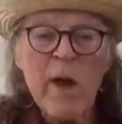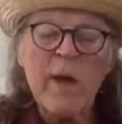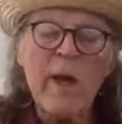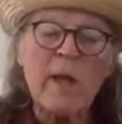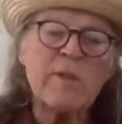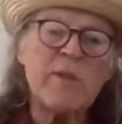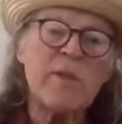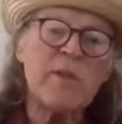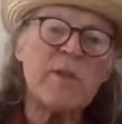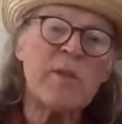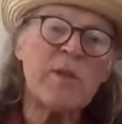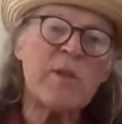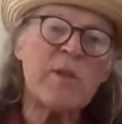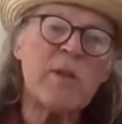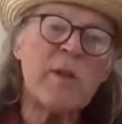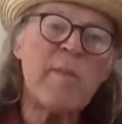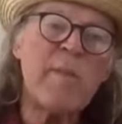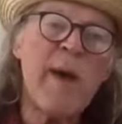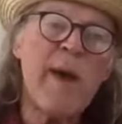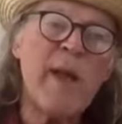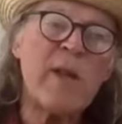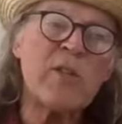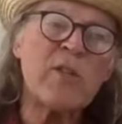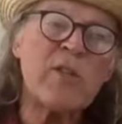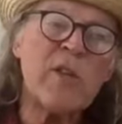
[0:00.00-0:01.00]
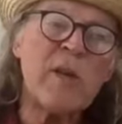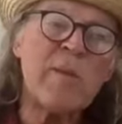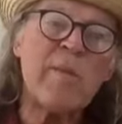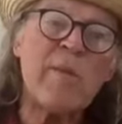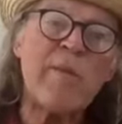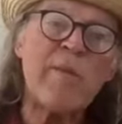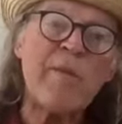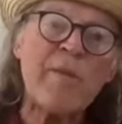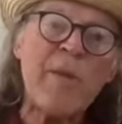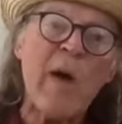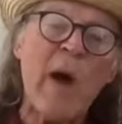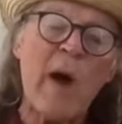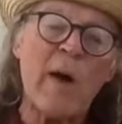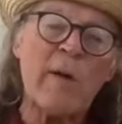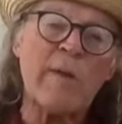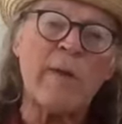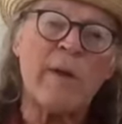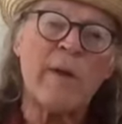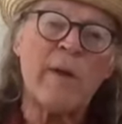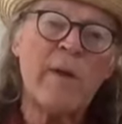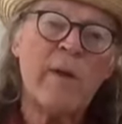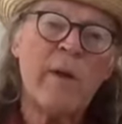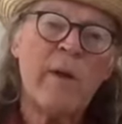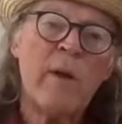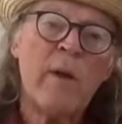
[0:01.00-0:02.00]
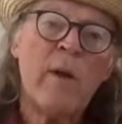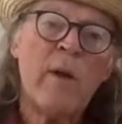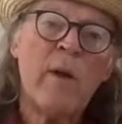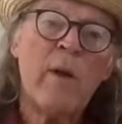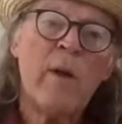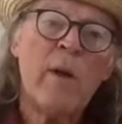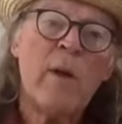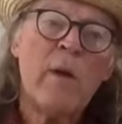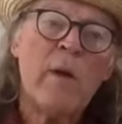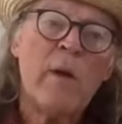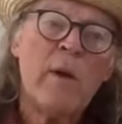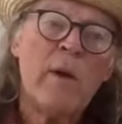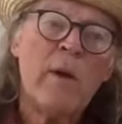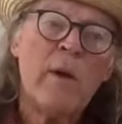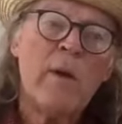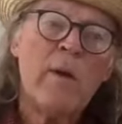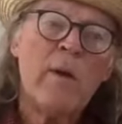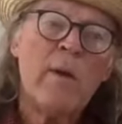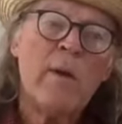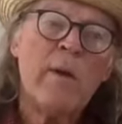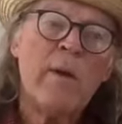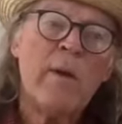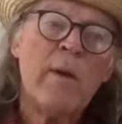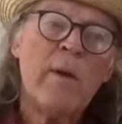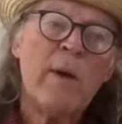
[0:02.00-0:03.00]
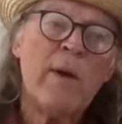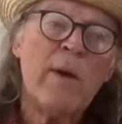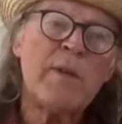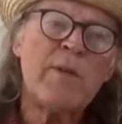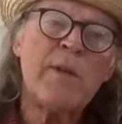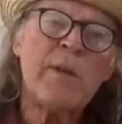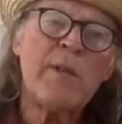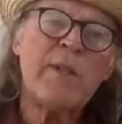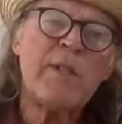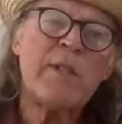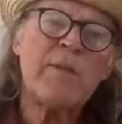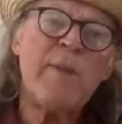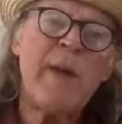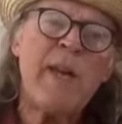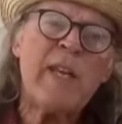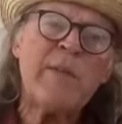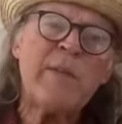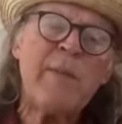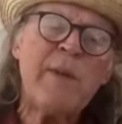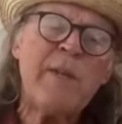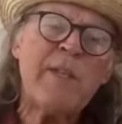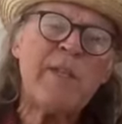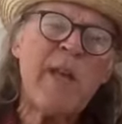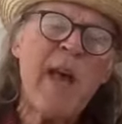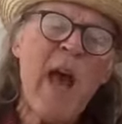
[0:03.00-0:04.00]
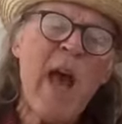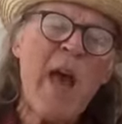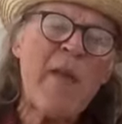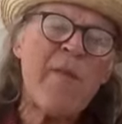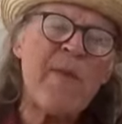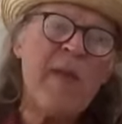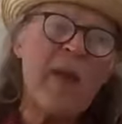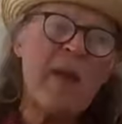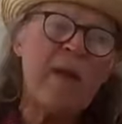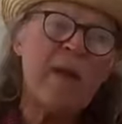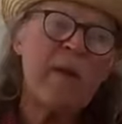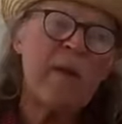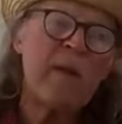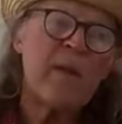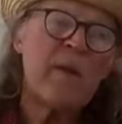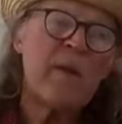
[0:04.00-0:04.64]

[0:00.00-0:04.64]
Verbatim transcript: it gets into the mainstream of thought. It just makes me sad that